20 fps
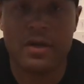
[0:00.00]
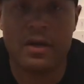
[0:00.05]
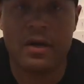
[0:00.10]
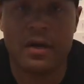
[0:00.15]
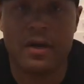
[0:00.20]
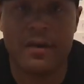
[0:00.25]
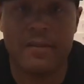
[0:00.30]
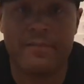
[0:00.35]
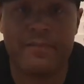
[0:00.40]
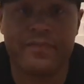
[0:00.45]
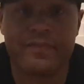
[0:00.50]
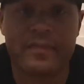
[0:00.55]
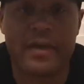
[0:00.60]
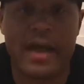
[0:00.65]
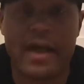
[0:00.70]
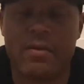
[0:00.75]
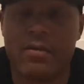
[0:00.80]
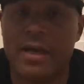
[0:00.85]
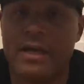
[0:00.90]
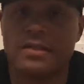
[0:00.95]

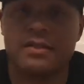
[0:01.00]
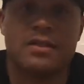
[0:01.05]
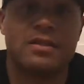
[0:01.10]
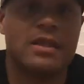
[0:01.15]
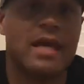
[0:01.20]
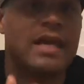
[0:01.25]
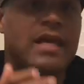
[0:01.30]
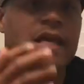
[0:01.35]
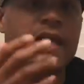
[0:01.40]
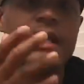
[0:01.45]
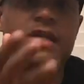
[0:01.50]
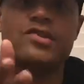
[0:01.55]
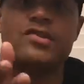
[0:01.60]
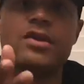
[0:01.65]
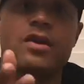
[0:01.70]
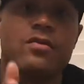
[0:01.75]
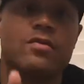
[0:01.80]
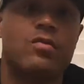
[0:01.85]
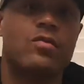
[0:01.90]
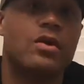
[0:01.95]
I would like to thank each and
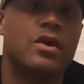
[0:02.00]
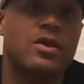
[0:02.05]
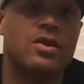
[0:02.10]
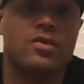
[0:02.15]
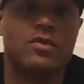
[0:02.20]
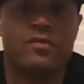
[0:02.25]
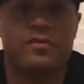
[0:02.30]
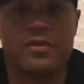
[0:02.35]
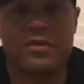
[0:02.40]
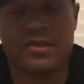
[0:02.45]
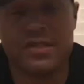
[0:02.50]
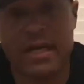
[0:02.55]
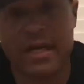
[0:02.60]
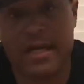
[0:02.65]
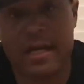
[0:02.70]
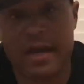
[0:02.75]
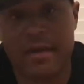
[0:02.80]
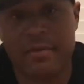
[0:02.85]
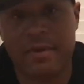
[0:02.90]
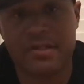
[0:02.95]
every one of you for
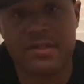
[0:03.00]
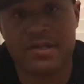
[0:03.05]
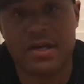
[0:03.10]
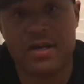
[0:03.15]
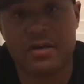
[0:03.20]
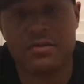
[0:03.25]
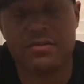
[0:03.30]
checking out my channel.